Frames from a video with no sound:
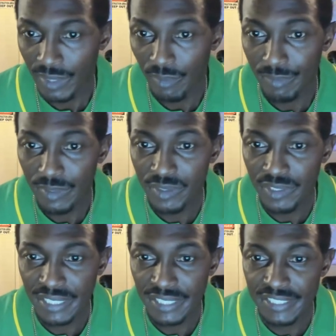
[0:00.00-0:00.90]
And what I'm
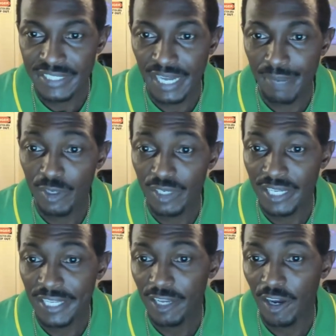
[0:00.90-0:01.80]
going to do is I'm going to
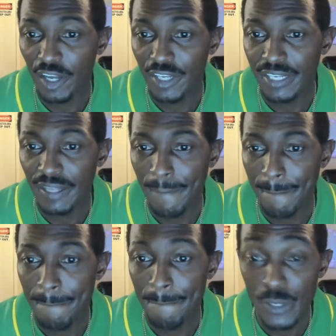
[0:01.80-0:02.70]
click on
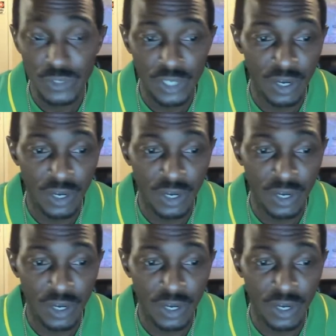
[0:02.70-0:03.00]
mute